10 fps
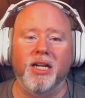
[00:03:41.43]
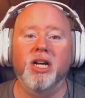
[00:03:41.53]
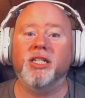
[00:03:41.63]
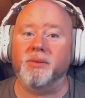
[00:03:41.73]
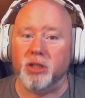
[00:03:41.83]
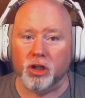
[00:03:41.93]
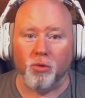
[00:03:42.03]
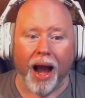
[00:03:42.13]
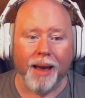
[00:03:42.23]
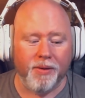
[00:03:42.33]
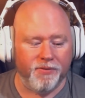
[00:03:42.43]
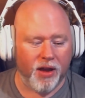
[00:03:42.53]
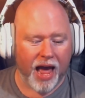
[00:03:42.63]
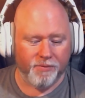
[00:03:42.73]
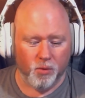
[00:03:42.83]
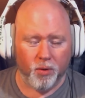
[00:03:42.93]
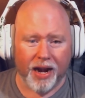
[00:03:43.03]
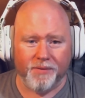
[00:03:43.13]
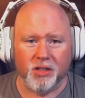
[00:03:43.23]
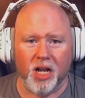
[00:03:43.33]
Subscribe if you haven't. We're
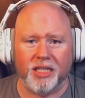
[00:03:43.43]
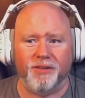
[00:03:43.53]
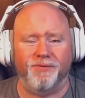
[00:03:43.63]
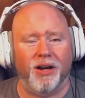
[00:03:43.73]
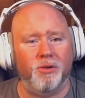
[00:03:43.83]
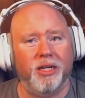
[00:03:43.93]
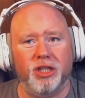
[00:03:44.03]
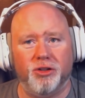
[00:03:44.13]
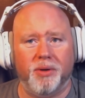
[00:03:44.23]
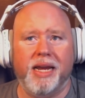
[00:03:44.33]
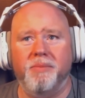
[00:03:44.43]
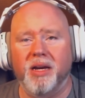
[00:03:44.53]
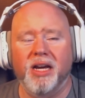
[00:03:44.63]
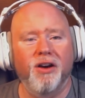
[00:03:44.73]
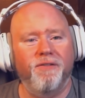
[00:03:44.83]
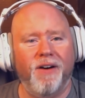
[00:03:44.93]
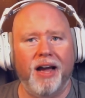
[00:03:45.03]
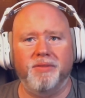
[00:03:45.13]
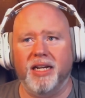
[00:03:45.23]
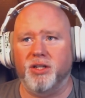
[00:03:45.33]
having lots of fun. We stream five
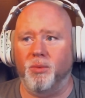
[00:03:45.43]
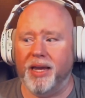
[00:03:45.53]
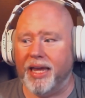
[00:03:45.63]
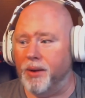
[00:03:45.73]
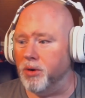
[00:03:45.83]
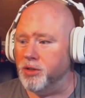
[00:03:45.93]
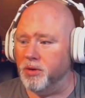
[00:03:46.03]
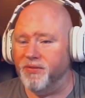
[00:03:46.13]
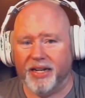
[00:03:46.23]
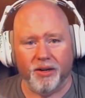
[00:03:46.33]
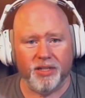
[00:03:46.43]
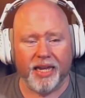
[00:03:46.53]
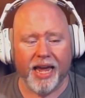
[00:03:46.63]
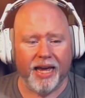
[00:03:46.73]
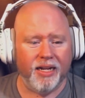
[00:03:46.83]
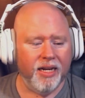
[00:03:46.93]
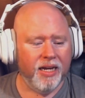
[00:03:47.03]
days a week, and we're doing videos again.